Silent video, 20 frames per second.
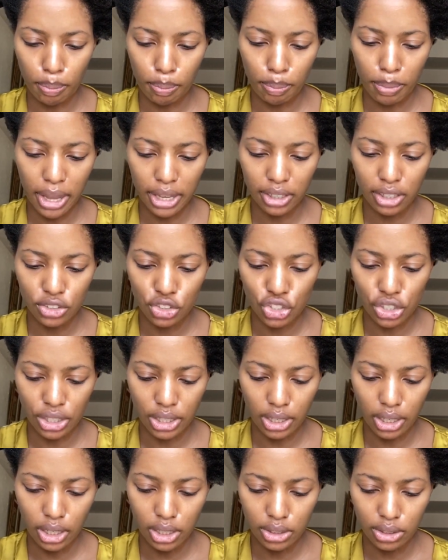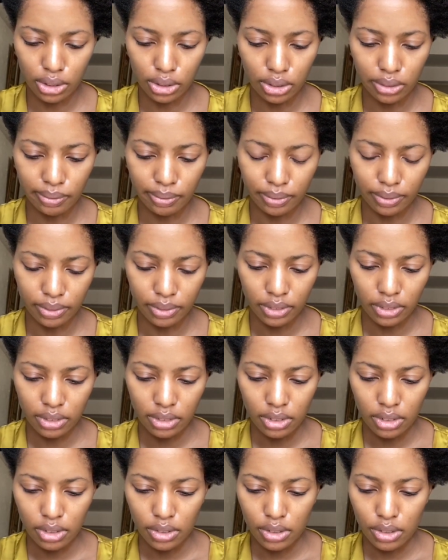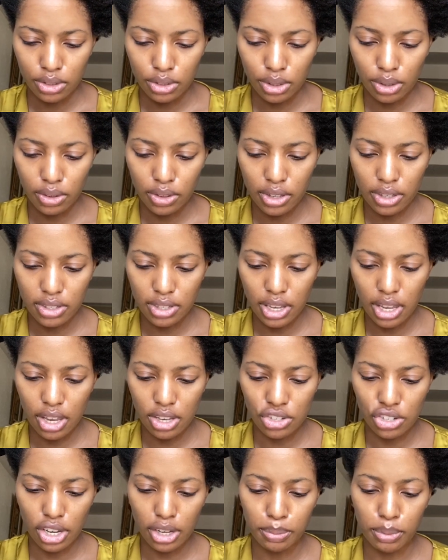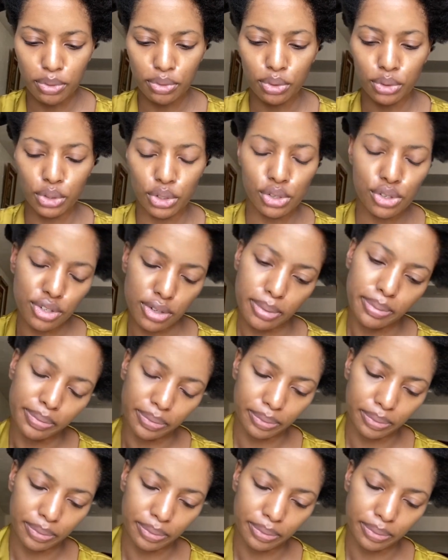packaging. So this says shake before use.